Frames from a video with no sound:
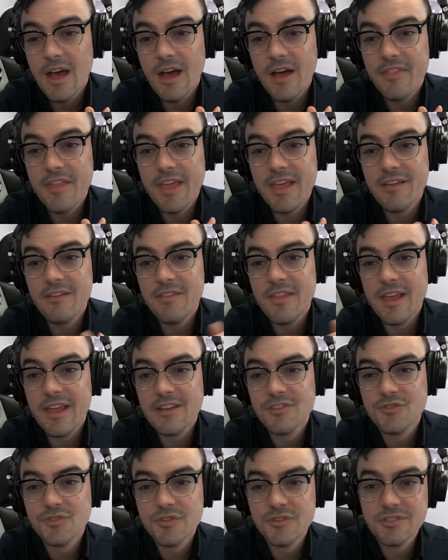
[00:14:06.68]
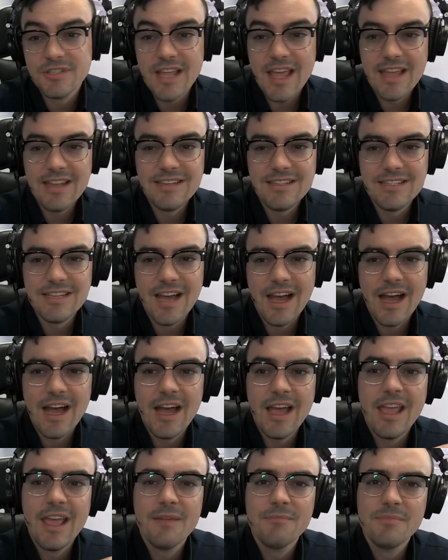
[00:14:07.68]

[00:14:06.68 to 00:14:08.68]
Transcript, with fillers: Uh, they, they introduced yeah. N D I